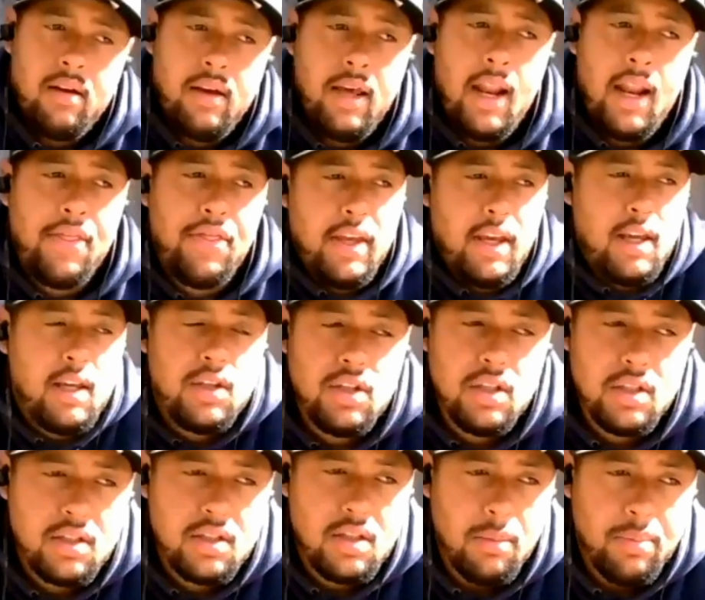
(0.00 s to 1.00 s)
and I think it
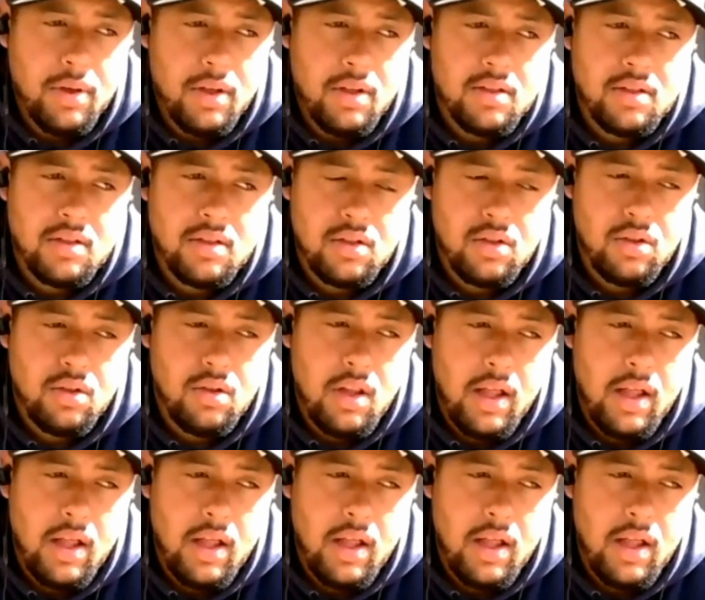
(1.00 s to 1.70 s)
just depends too.